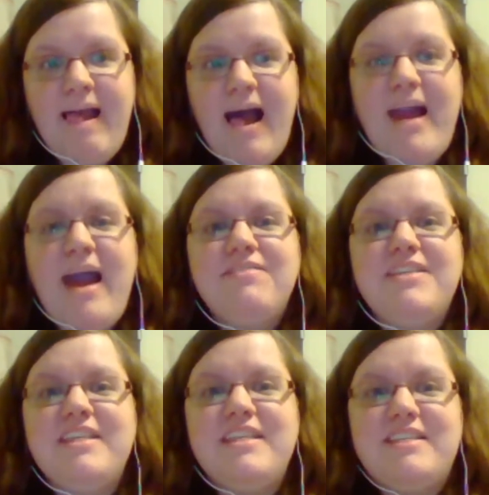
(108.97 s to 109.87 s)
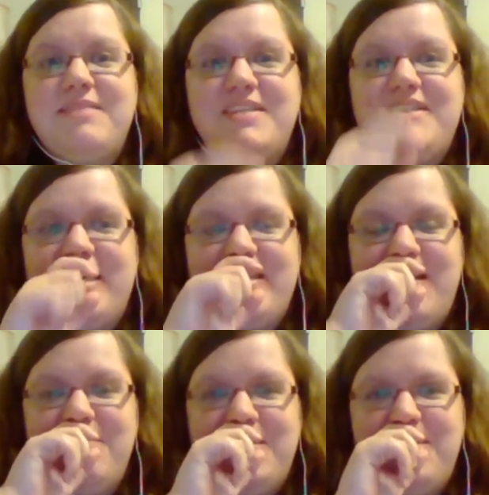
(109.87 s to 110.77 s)
I have seen this image, like,
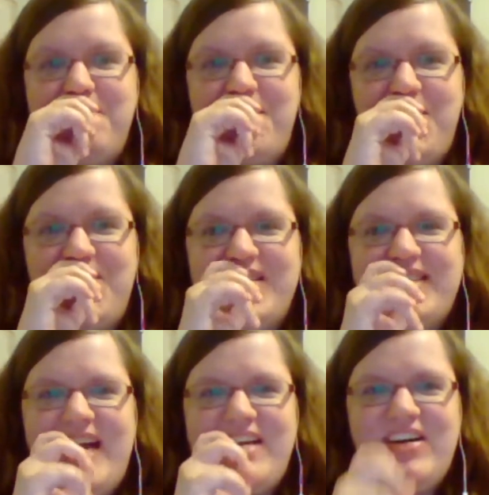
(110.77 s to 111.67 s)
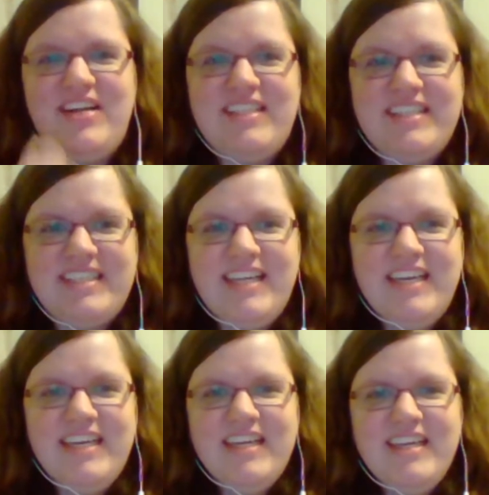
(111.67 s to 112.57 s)
them on the motorcycles.
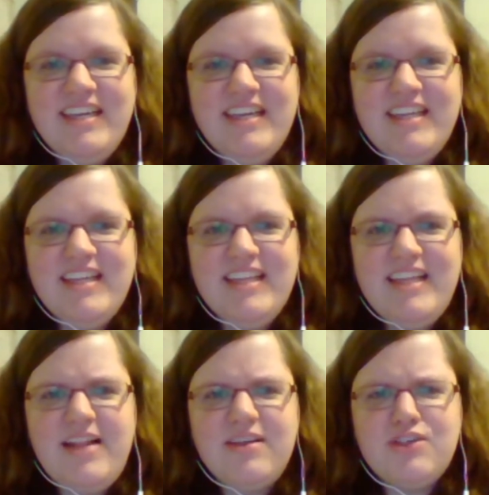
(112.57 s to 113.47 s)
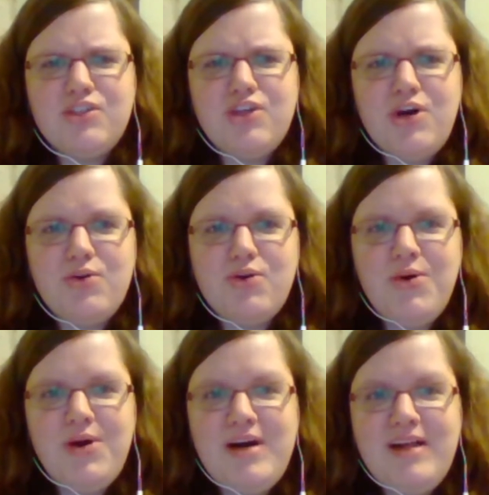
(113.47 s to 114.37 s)
That looks so
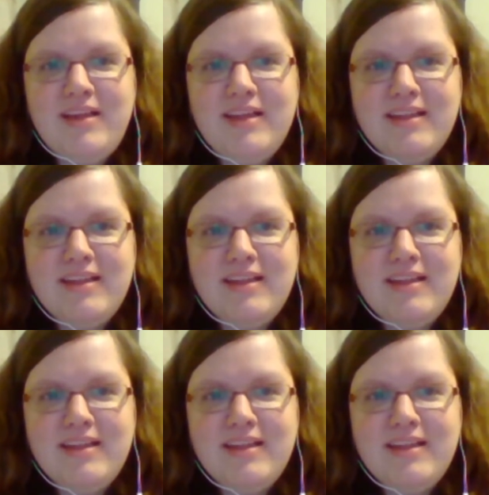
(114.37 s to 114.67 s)
cool!